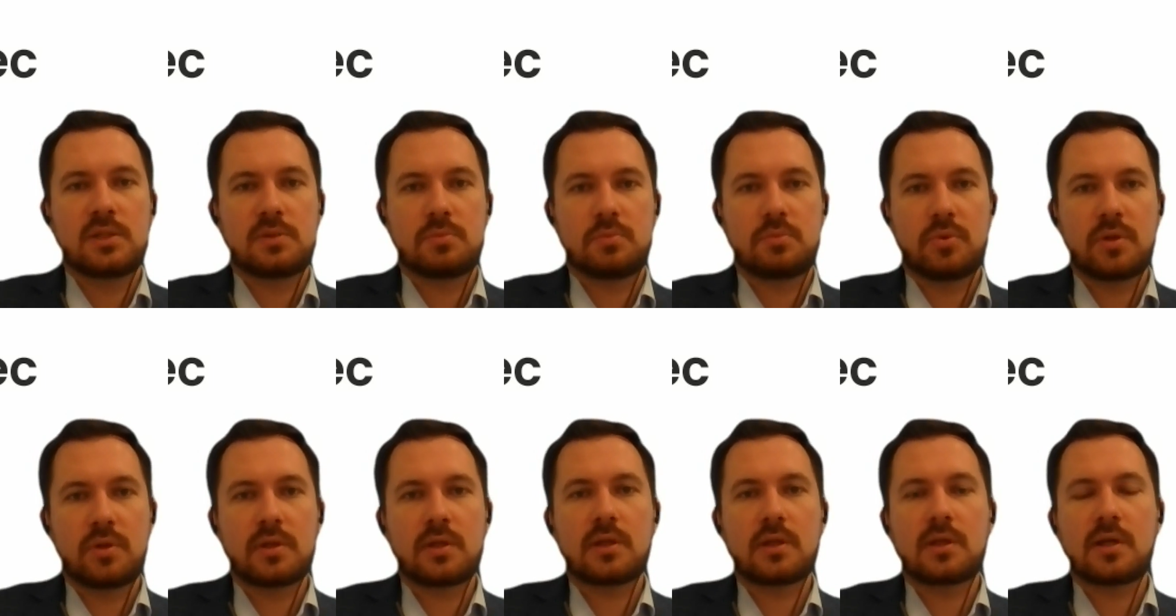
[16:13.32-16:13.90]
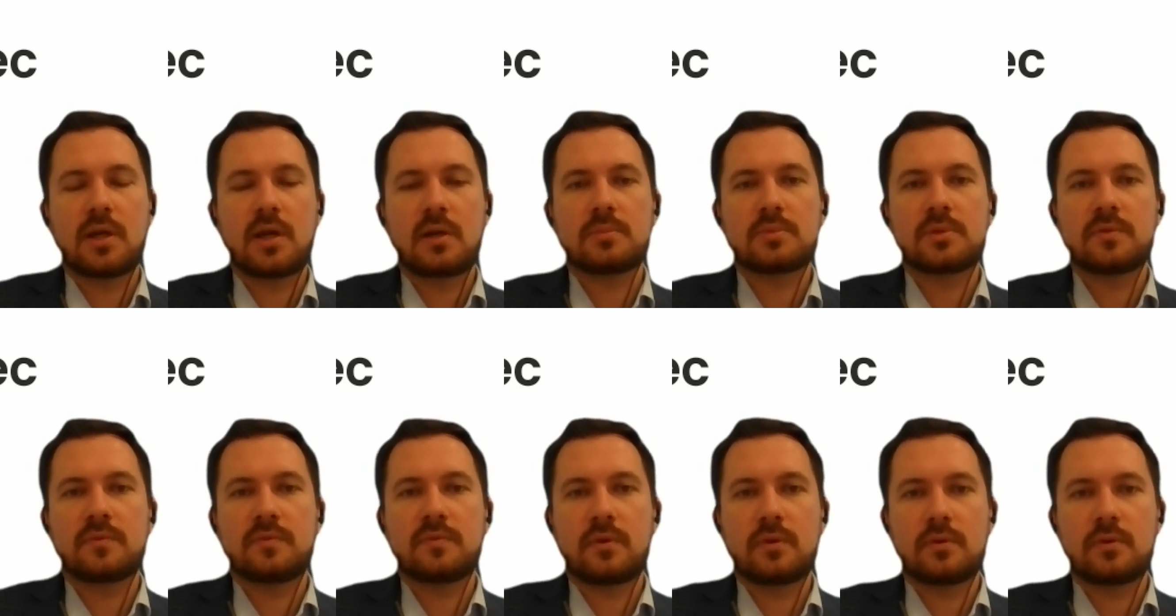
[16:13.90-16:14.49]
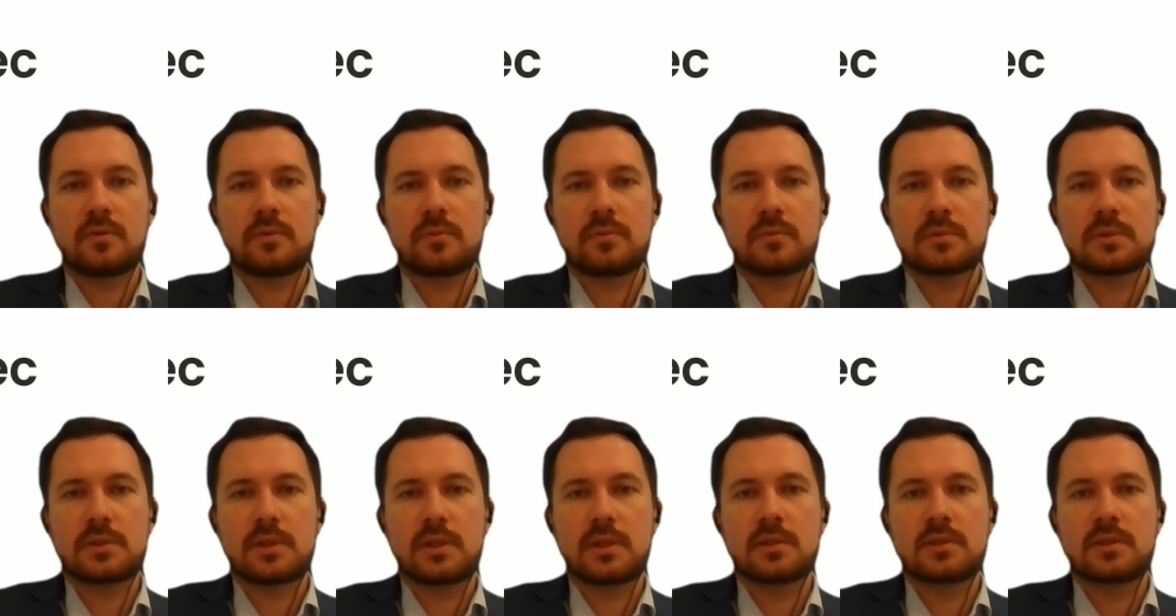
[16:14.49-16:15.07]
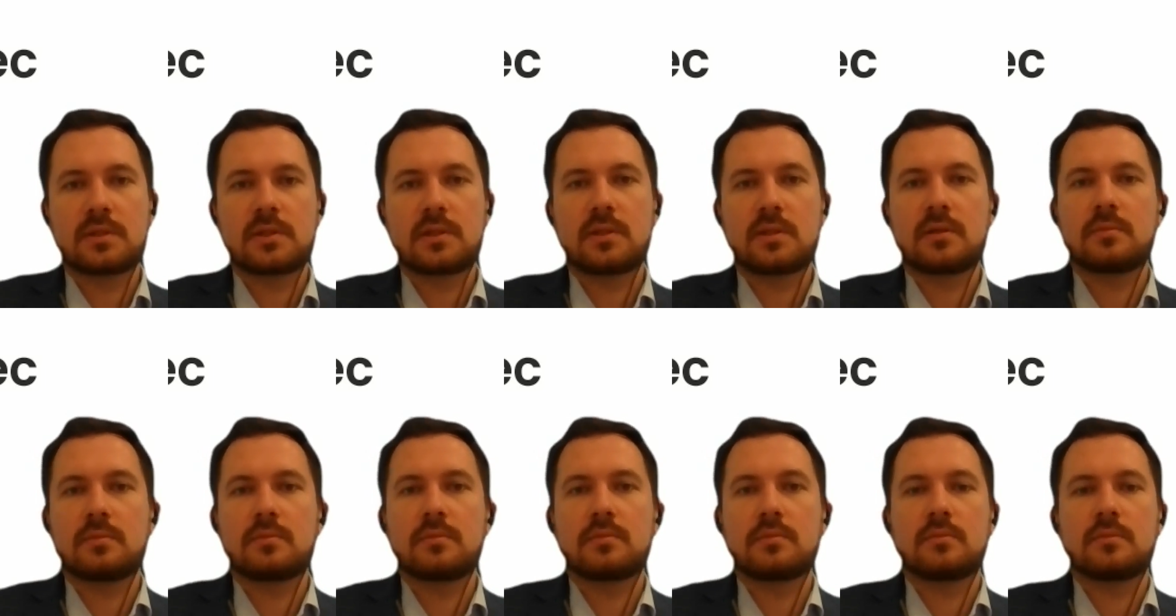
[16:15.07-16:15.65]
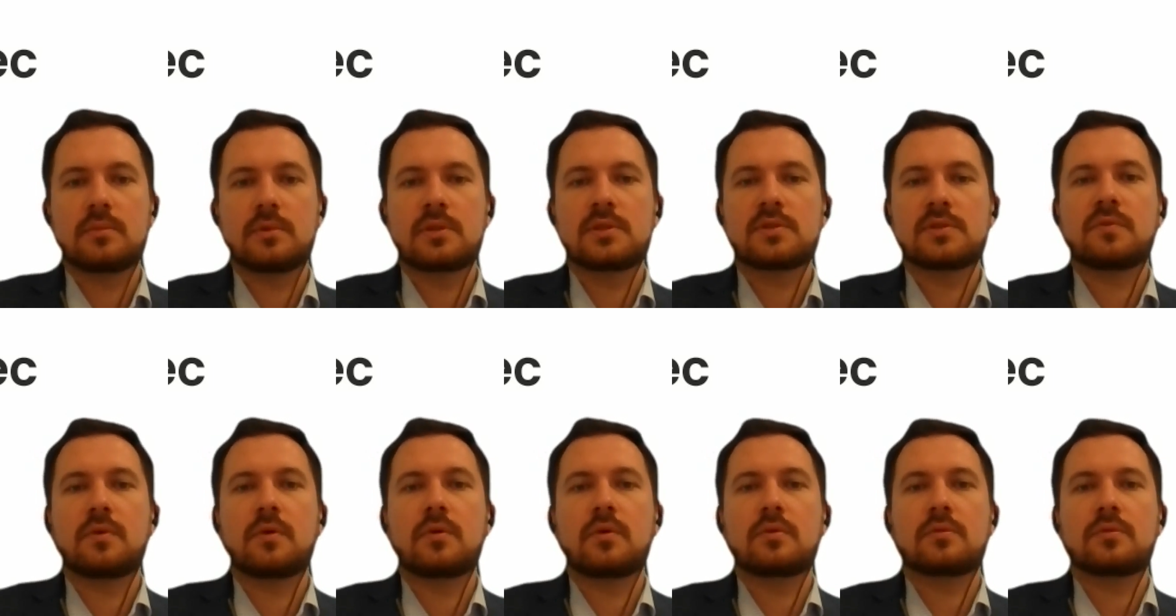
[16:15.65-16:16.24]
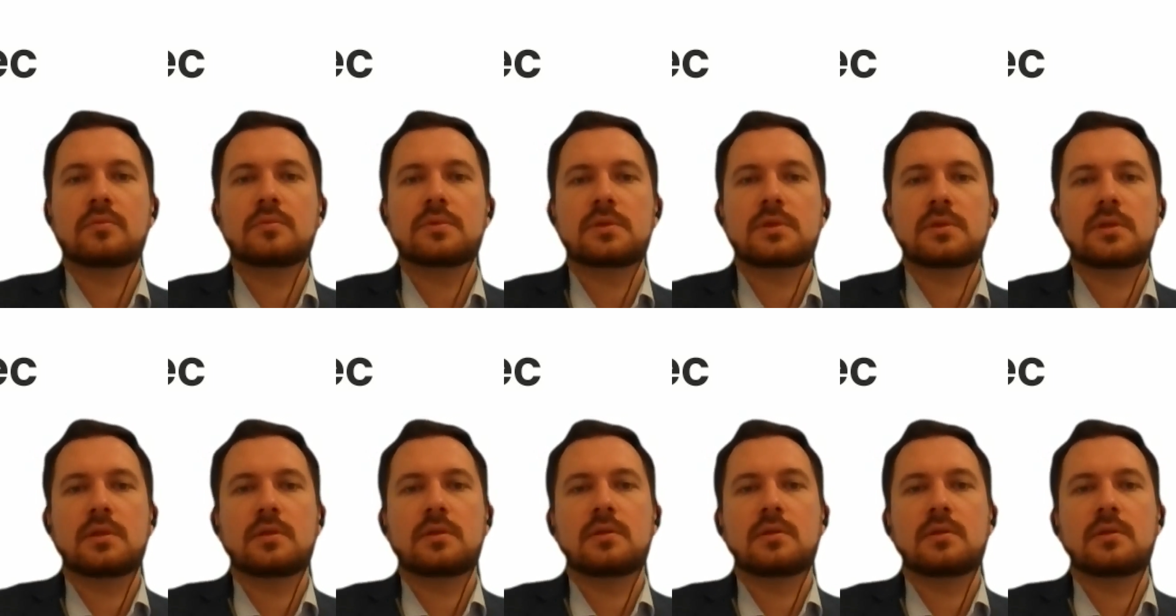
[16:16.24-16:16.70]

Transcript: is bringing up the volumes, and these volumes